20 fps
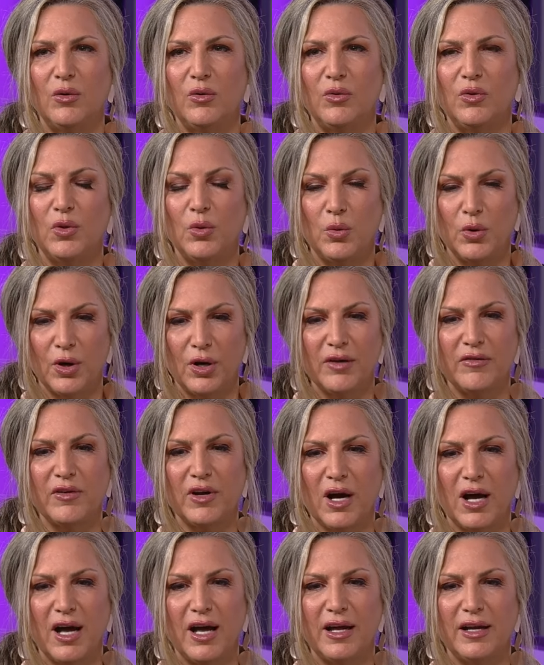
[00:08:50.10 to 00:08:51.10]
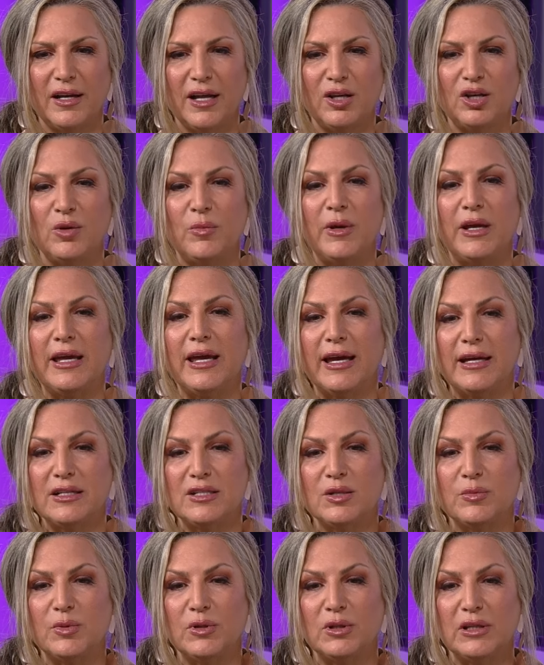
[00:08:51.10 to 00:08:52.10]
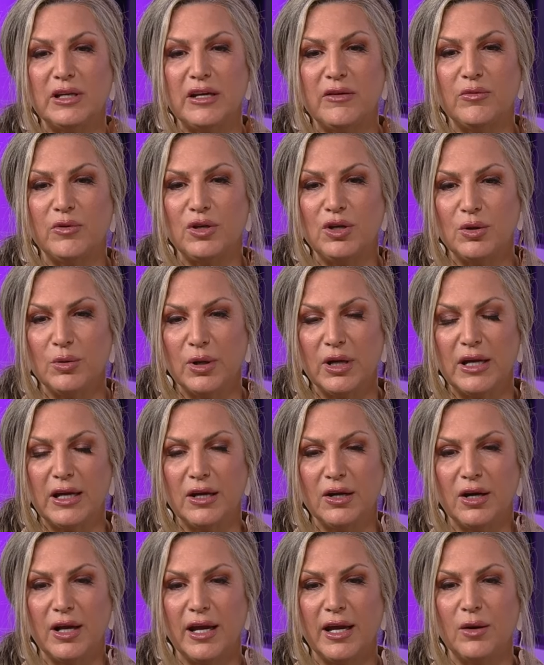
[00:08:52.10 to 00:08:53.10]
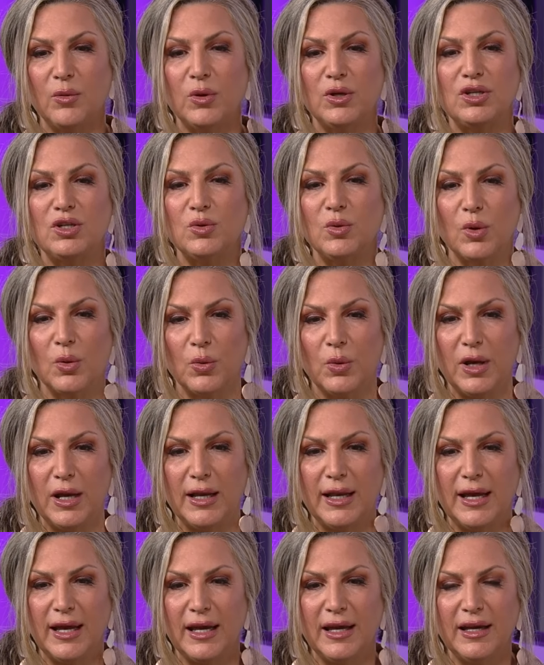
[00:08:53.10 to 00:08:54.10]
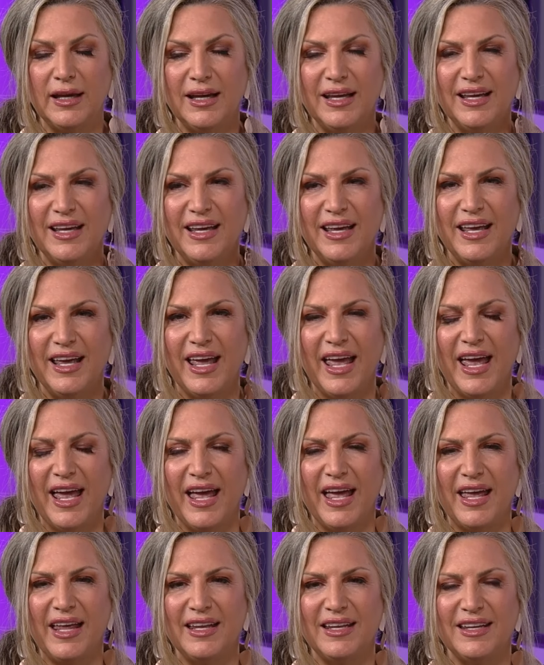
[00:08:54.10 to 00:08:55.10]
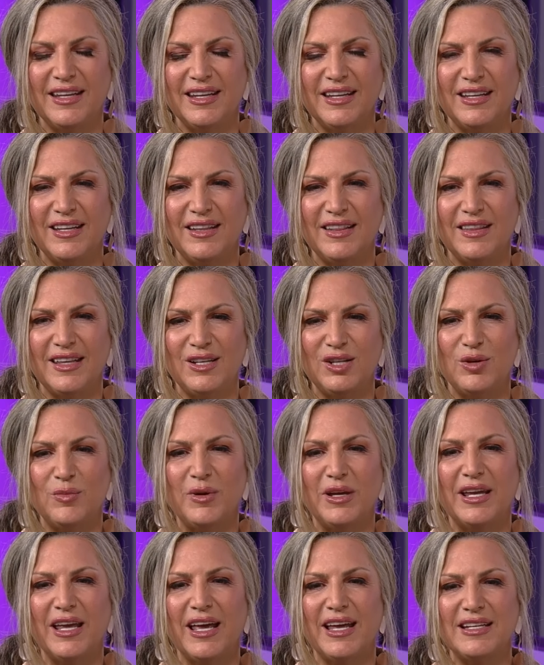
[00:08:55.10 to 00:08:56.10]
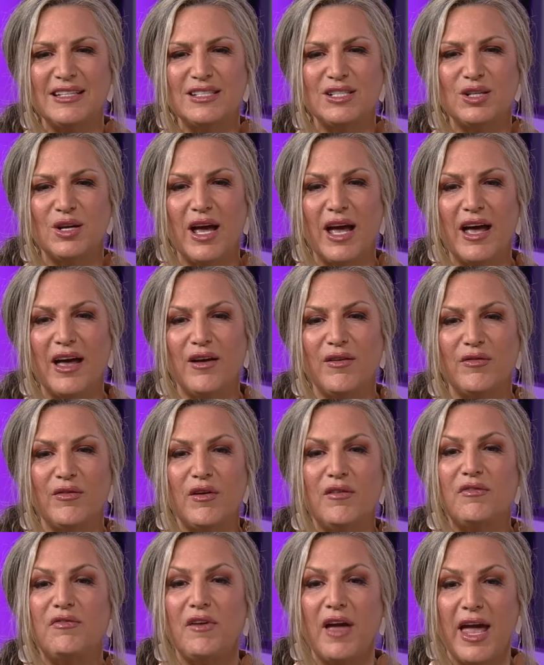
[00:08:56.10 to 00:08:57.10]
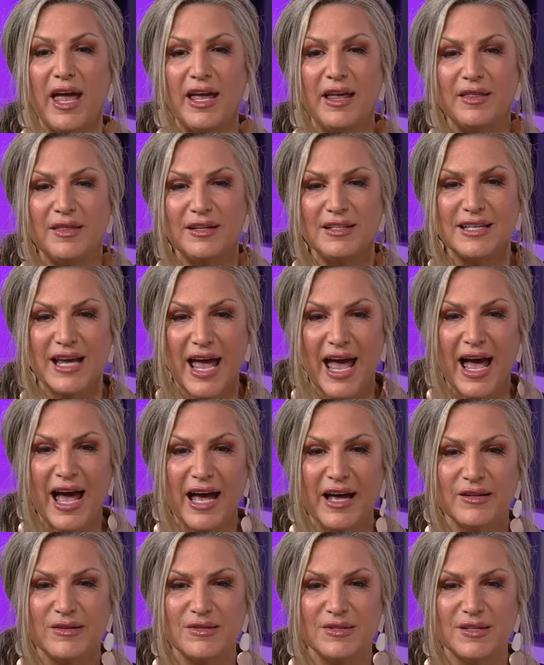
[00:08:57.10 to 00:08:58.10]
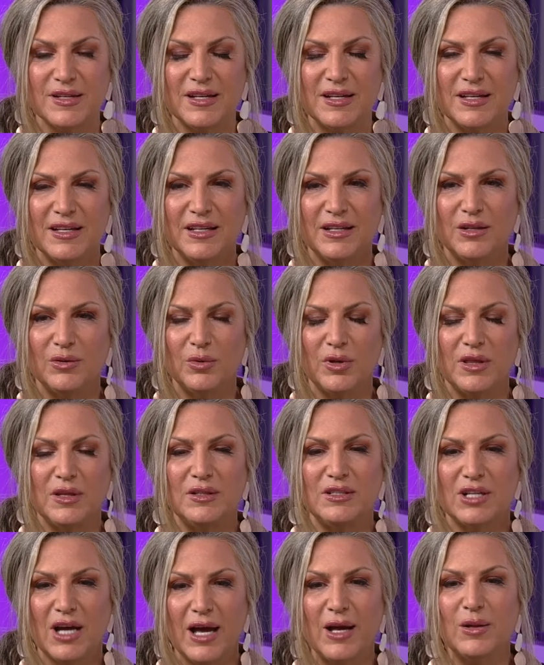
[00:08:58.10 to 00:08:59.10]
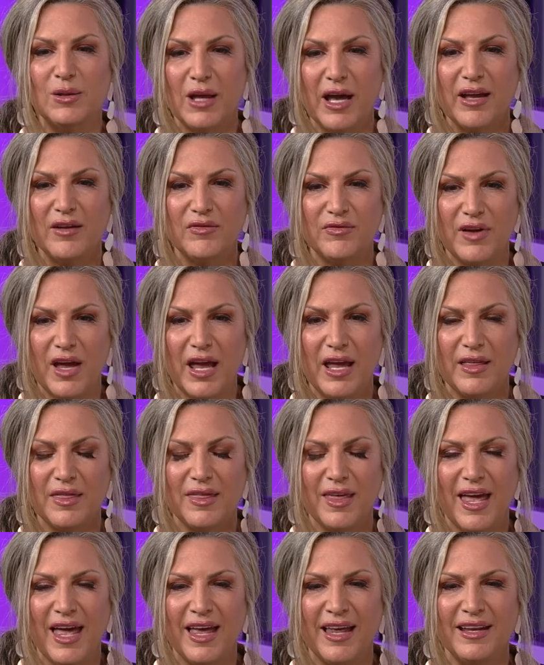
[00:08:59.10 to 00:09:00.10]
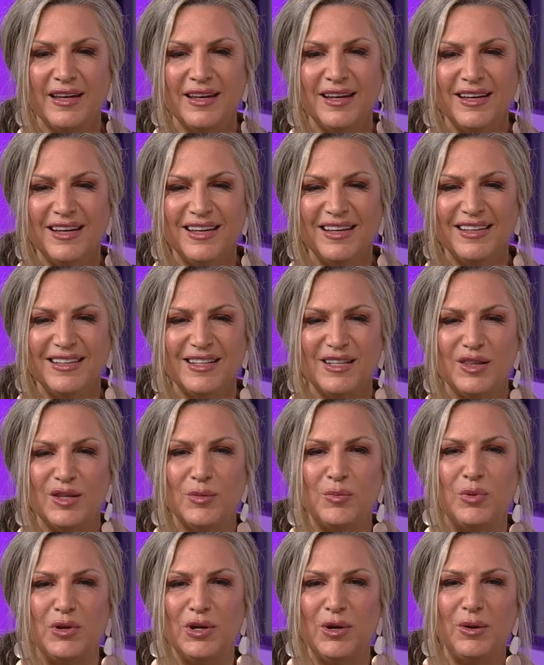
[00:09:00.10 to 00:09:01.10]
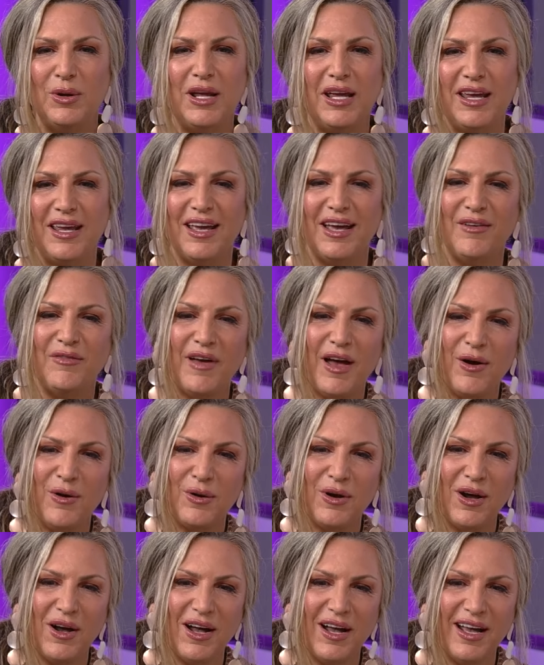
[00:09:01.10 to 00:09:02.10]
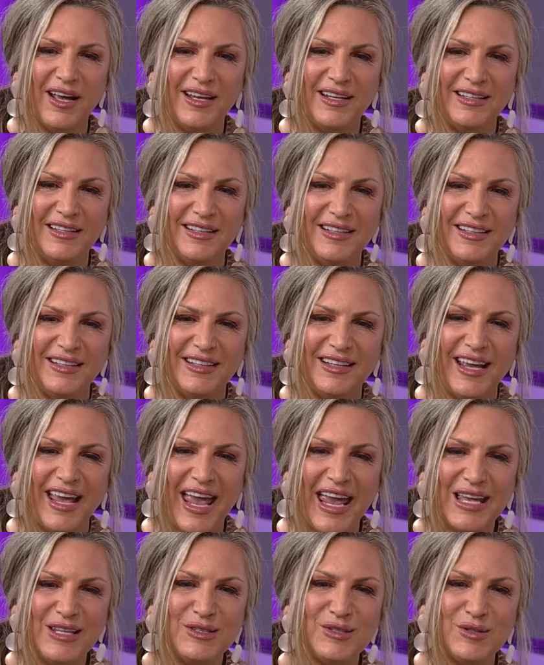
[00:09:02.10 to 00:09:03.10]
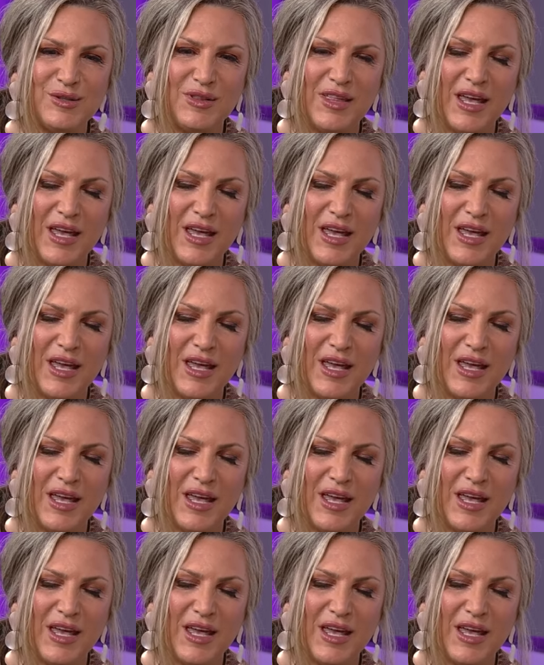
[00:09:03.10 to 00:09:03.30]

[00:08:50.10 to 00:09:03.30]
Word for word: the Word of God and you began to believe what you were hearing and what you were reading. And then you began to have faith to ask with childlike faith. And the beauty of how God answered